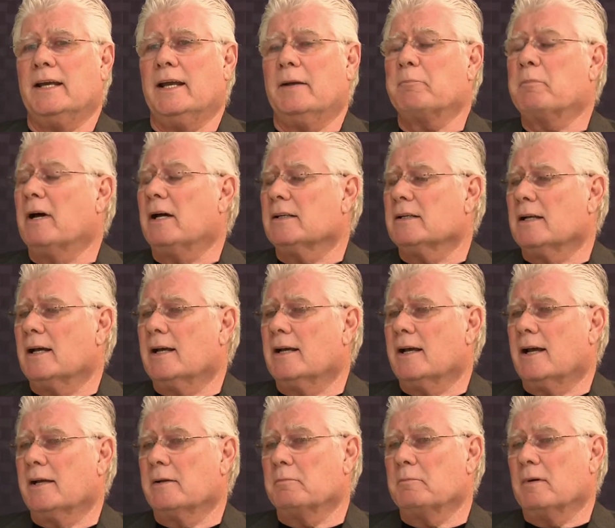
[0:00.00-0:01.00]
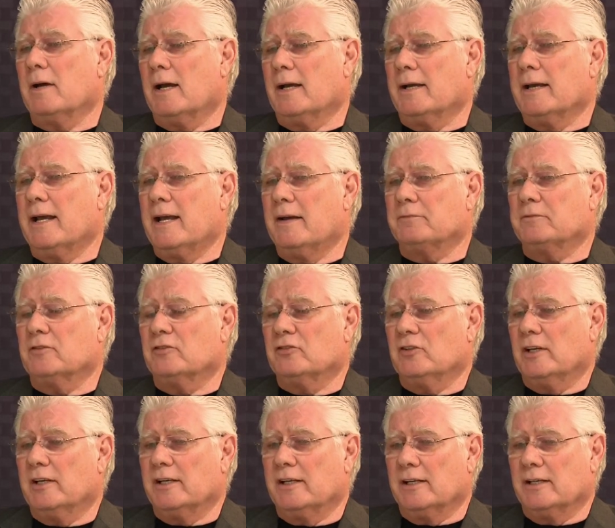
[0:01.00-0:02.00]
but I have to
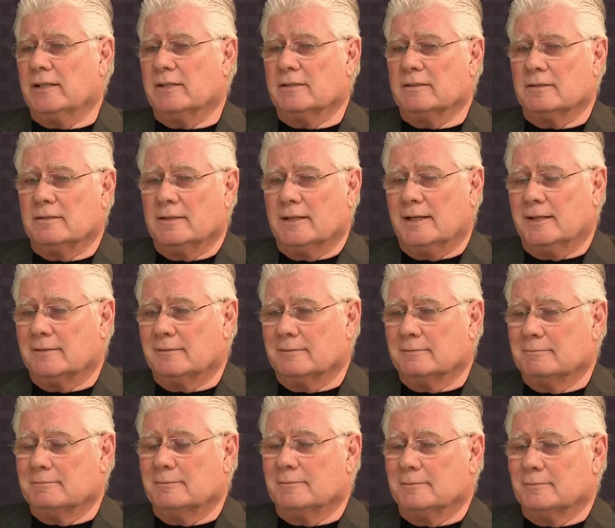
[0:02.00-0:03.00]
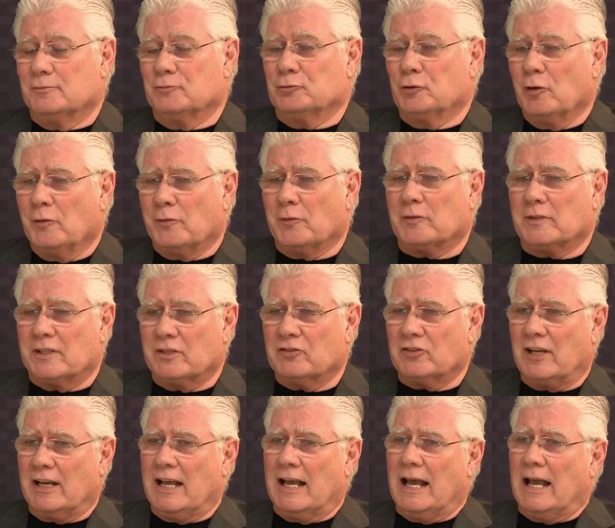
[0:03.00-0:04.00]
say in
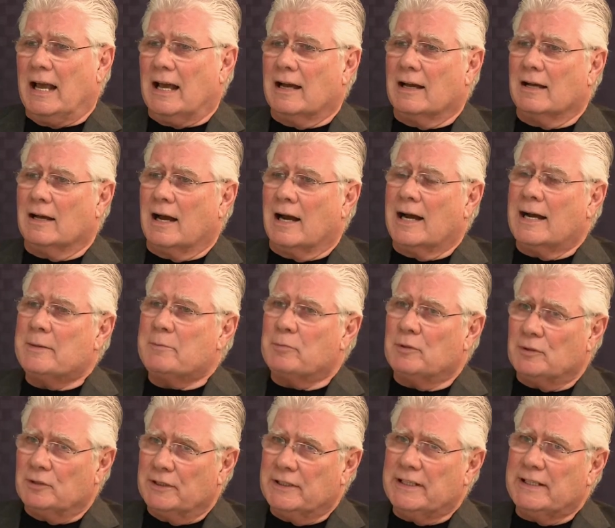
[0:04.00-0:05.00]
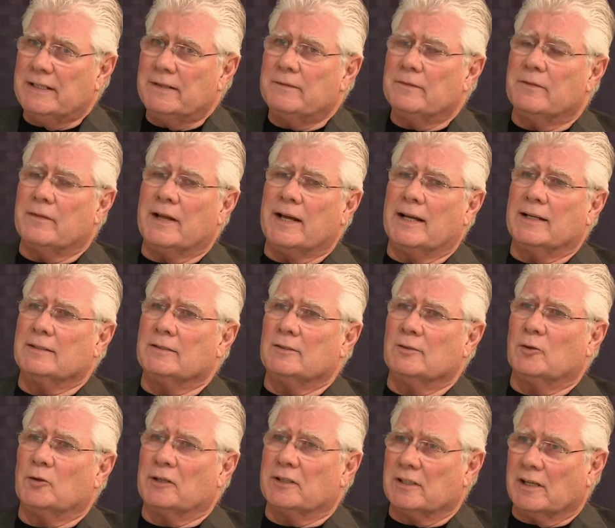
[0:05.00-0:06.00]
truthfulness, I believe that
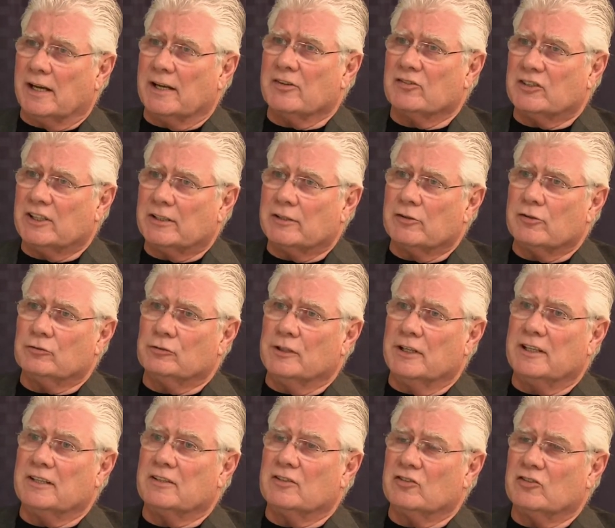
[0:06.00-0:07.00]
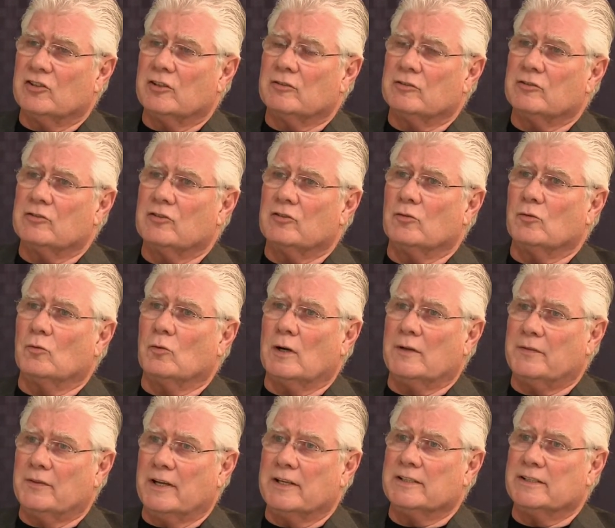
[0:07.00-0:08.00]
organized dentistry considers
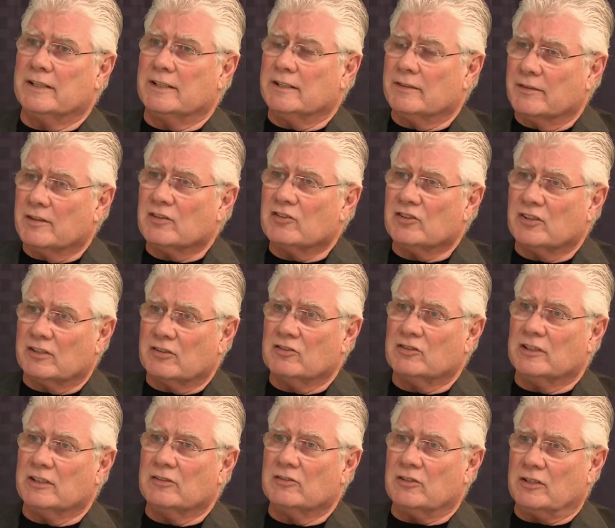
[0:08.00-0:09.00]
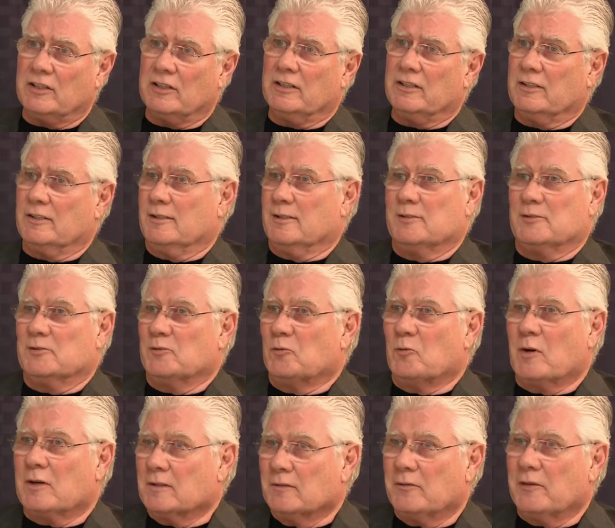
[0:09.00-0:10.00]
what they did in the 60s
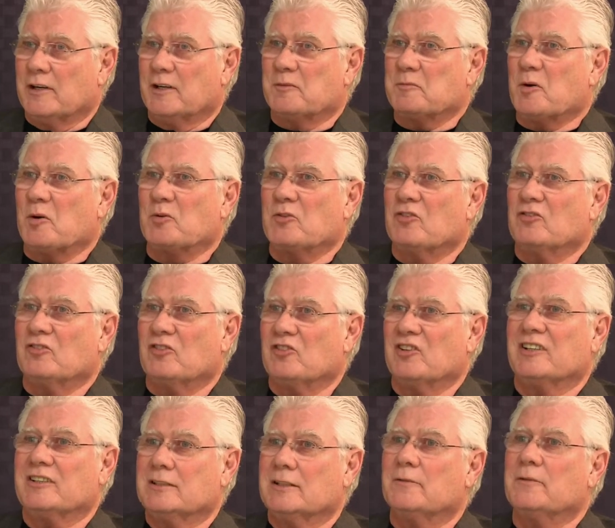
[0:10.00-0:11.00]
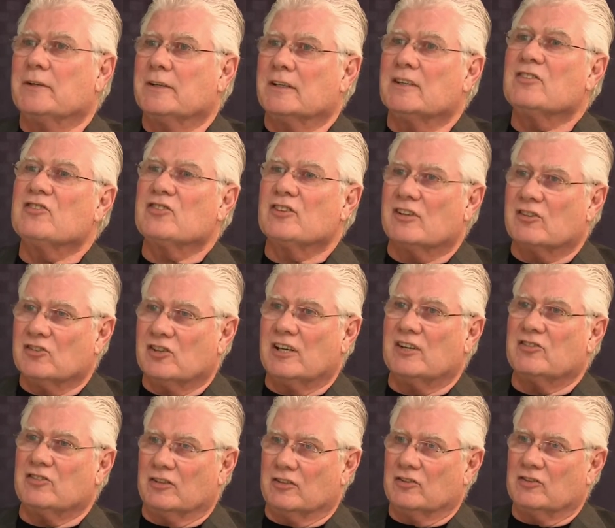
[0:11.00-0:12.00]
one of their most significant
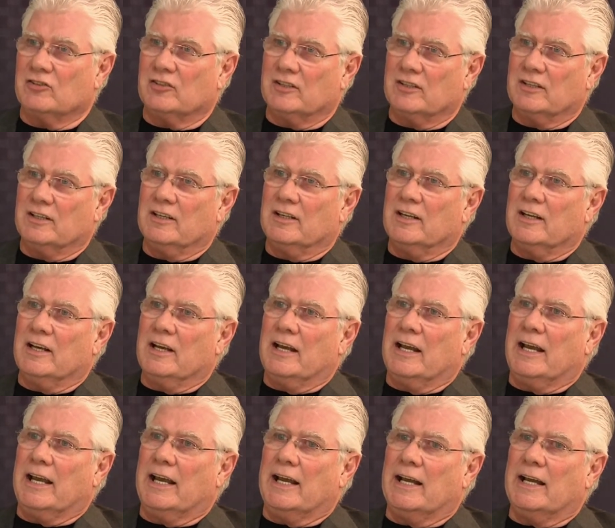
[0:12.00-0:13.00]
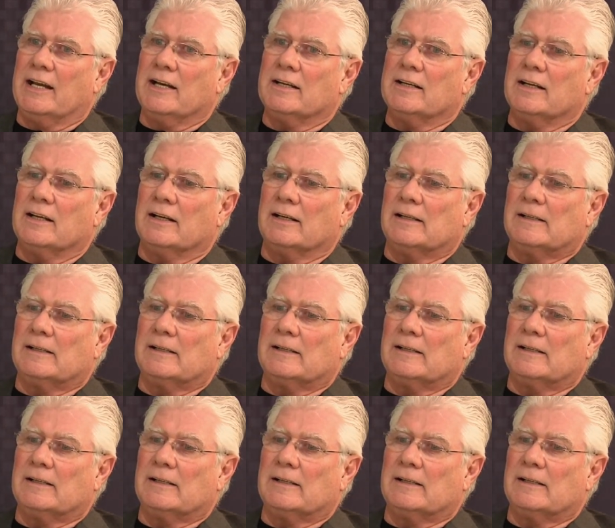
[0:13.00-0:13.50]
successes. And